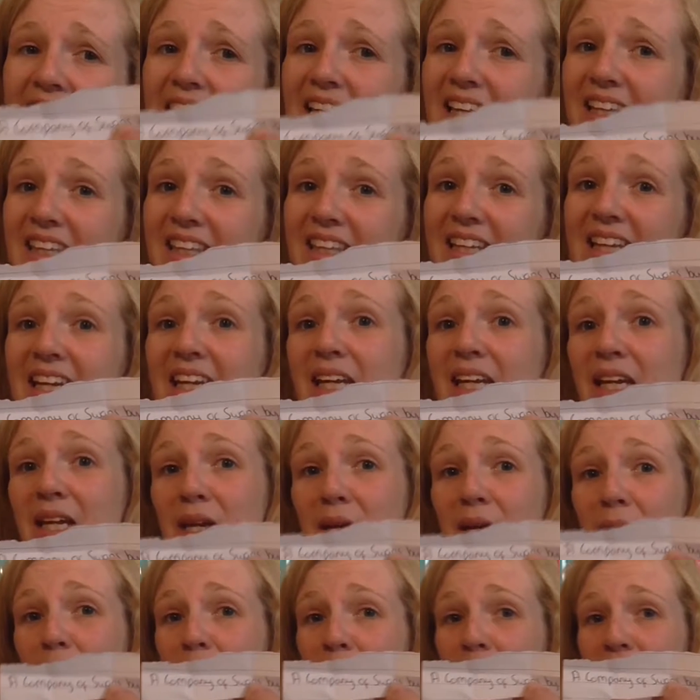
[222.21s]
I think
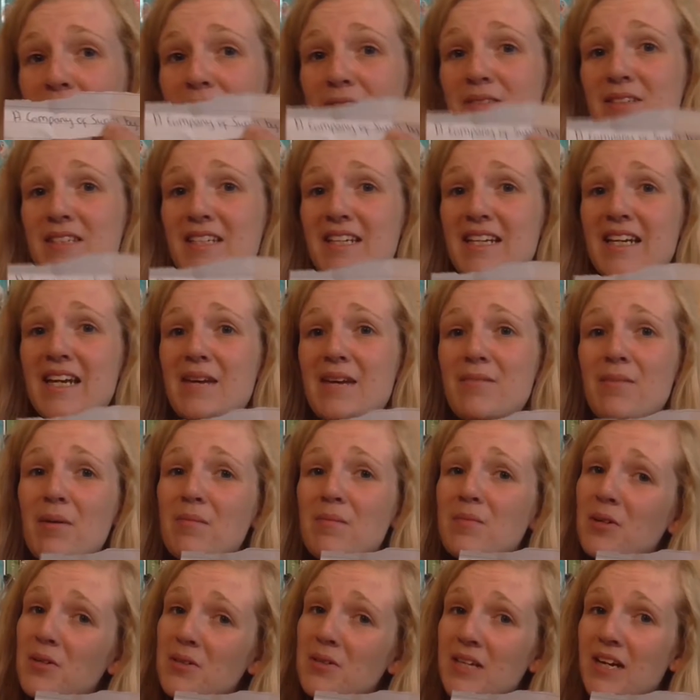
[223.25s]
you pronounce her name,
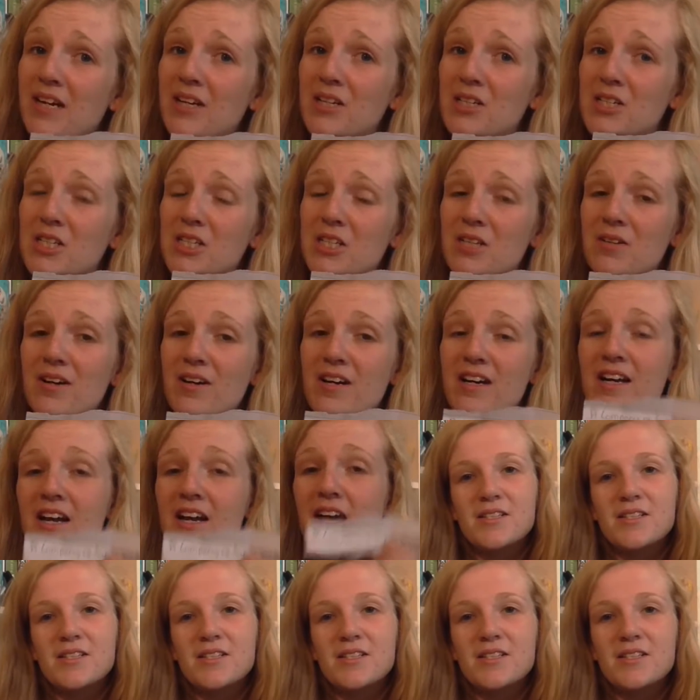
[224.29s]
I'm not entirely sure.